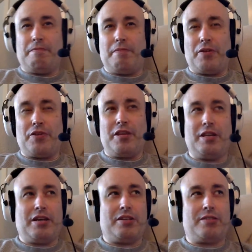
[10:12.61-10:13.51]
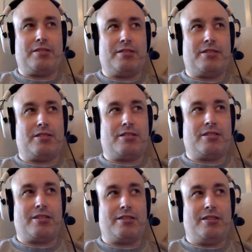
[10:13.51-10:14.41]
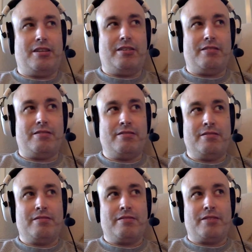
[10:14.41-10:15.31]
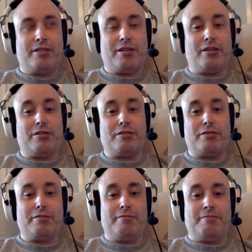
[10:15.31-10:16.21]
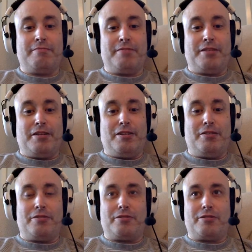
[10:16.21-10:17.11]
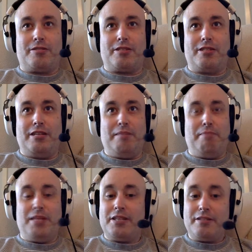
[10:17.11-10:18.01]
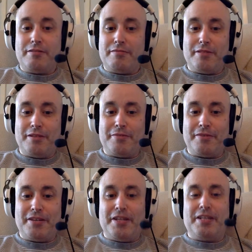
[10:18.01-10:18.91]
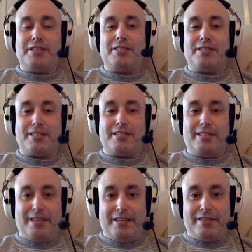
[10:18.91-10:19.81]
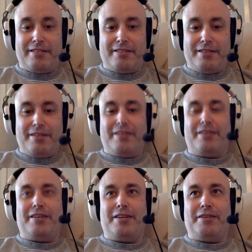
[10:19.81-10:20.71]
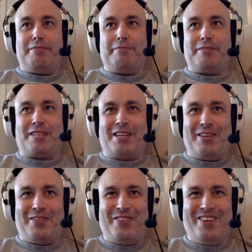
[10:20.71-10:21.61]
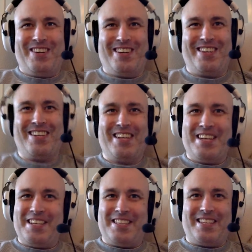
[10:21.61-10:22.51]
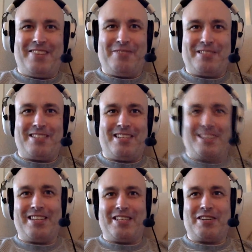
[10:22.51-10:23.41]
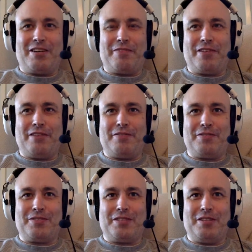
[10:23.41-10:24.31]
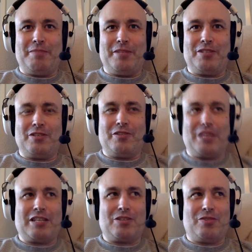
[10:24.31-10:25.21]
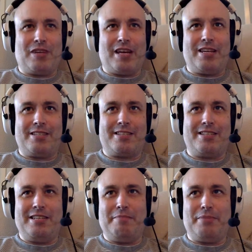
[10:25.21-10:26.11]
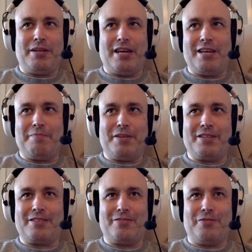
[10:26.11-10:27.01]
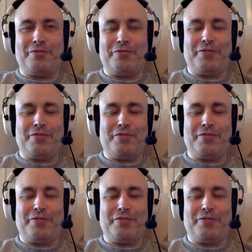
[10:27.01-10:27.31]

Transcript: I think you had 16 colours, not 16 million, no, 16. So that was the the graphic level. Do you know what I mean? So you're like sort of at 16-bit, 8-bit sort of